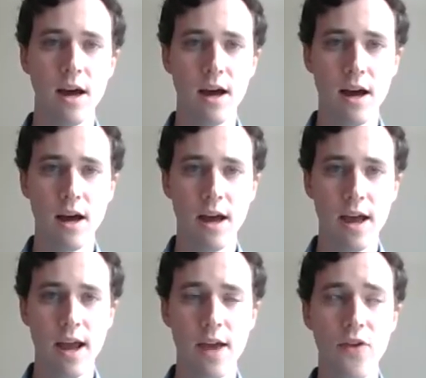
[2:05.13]

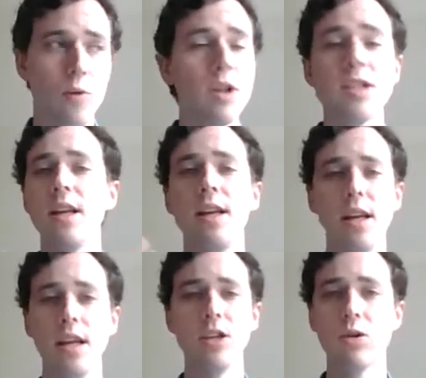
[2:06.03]
and there wasn't
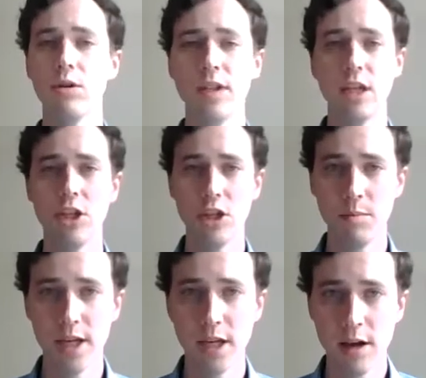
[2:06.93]
any sort of attention
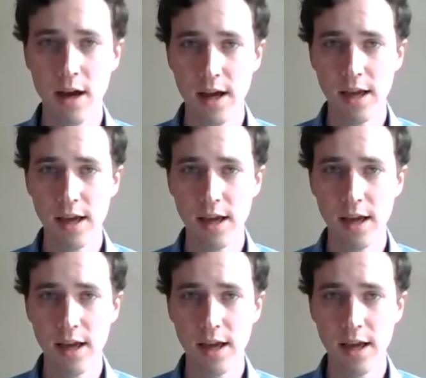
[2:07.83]
being